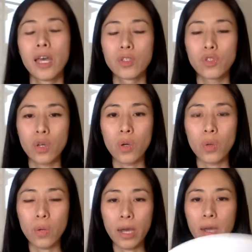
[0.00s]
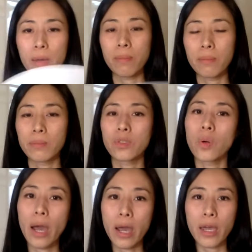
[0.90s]
So
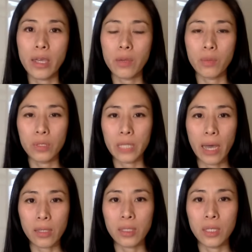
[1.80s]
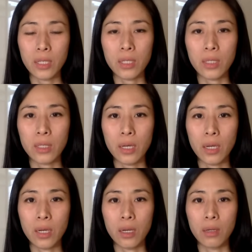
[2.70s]
I was asking
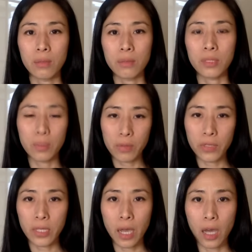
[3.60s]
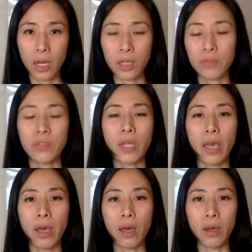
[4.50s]
some of the staff
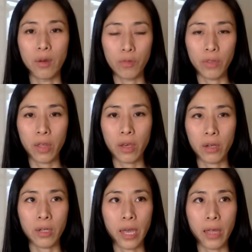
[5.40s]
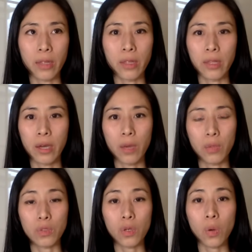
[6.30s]
over there, and I
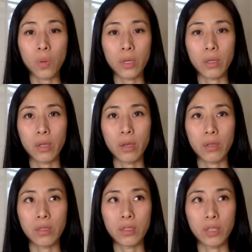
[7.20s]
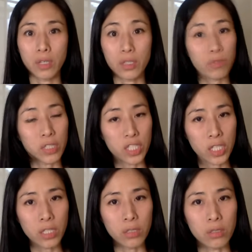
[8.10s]
was told that there's different
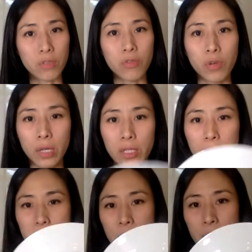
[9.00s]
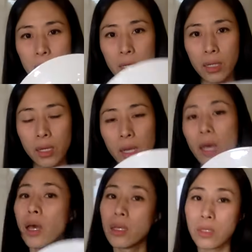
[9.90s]
tiers for the IKEA
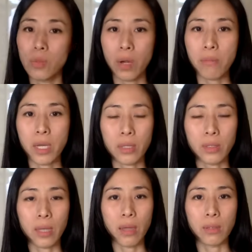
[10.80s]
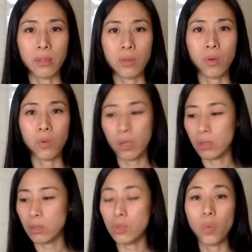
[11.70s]
ceramics. And so
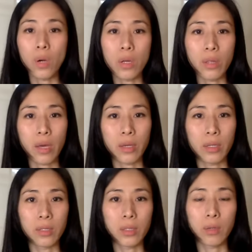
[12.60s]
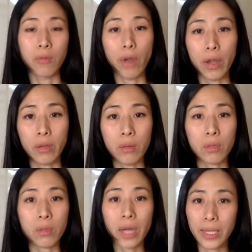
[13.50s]
there is one that is
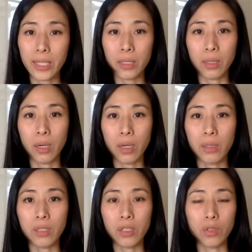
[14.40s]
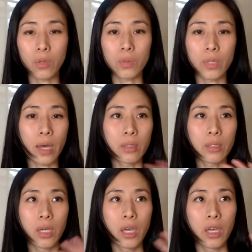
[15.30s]
regular IKEA, that
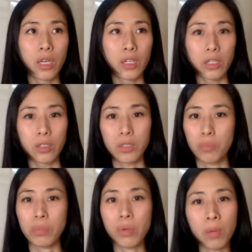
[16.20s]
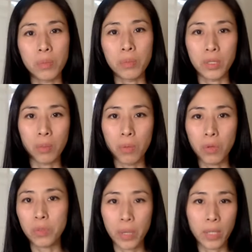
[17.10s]
it's probably the
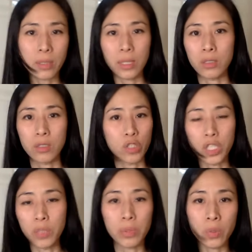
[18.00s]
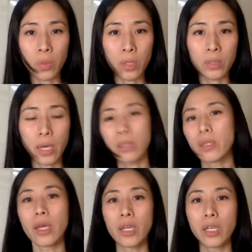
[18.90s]
most basic, the cheapest one
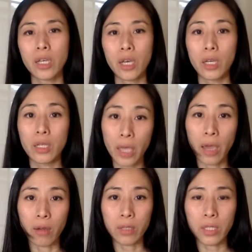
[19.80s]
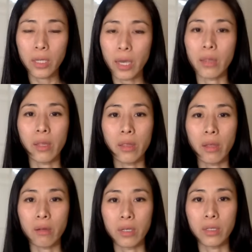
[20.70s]
that they carry. And then
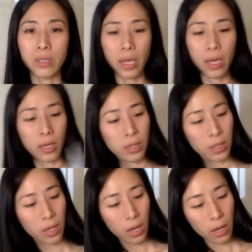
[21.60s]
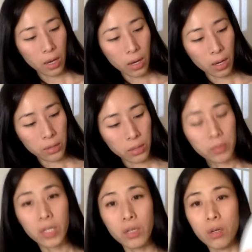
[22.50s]
there is a
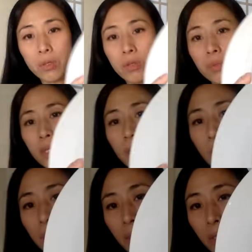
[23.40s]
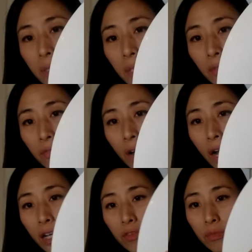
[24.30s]
something called
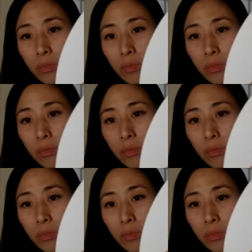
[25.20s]
365